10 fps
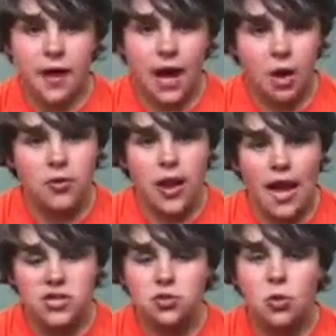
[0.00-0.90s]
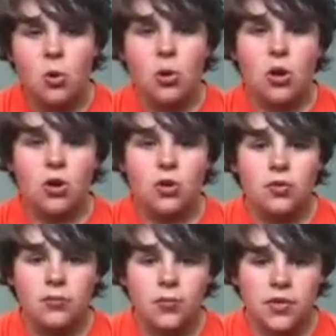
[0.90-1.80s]
how natural
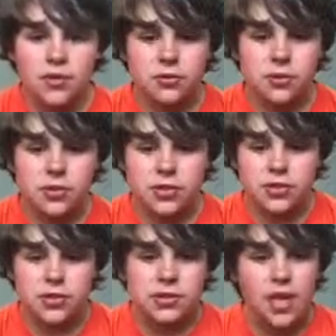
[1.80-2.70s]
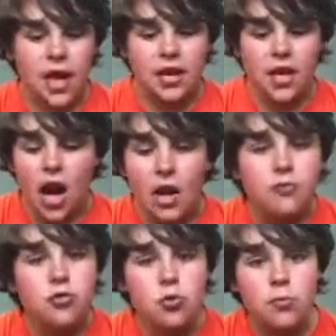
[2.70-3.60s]
resources and
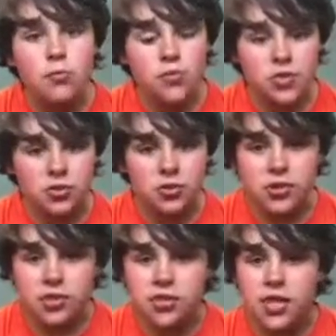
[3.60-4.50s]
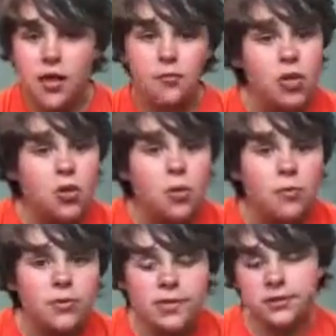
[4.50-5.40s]
non-renewable resources and
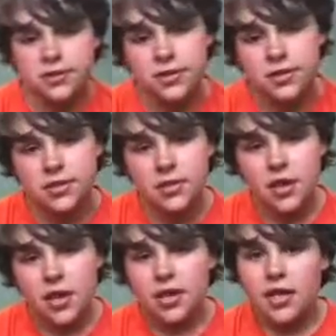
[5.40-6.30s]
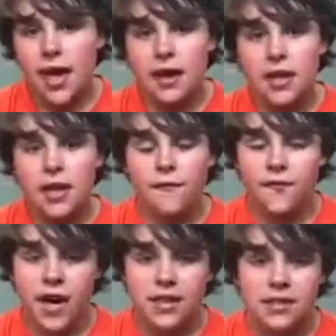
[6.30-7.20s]
renewable resources can
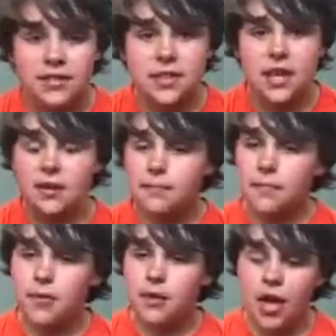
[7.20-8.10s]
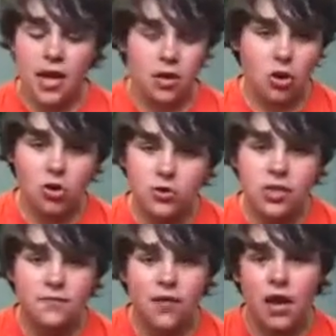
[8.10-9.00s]
affect and hurt
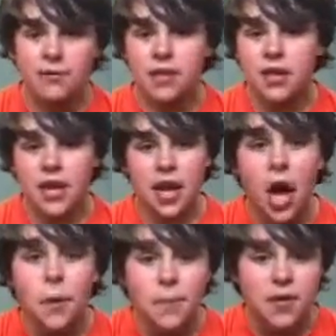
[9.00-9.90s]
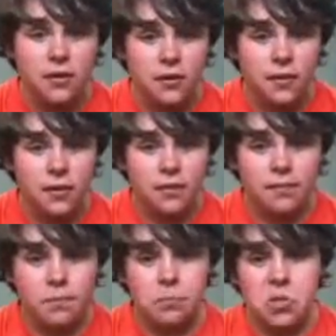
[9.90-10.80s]
the environment and help it,
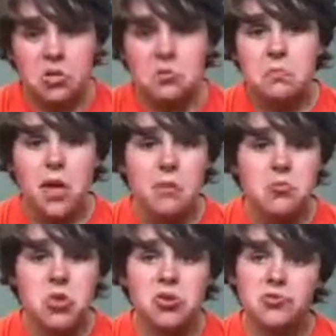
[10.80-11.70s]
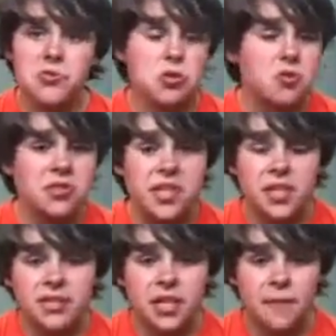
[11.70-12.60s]
maybe you can
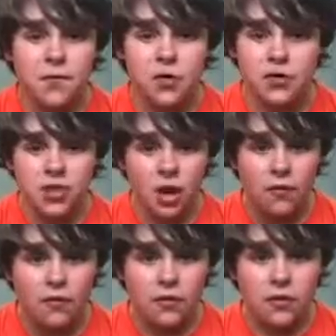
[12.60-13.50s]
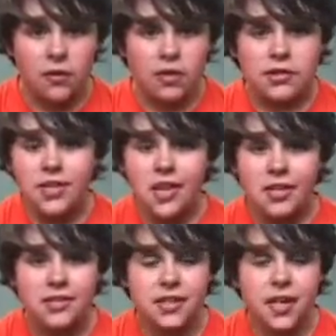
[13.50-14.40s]
take a step for yourself.
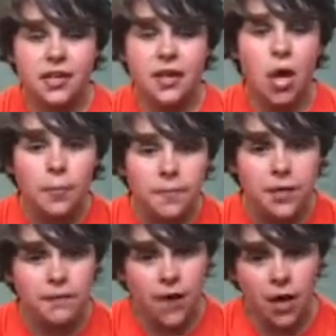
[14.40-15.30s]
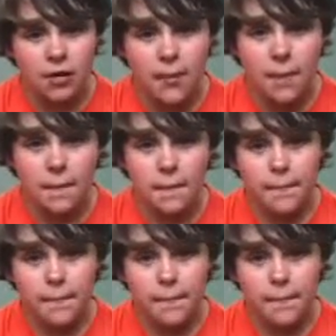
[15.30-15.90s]
Take a stand, help the environment.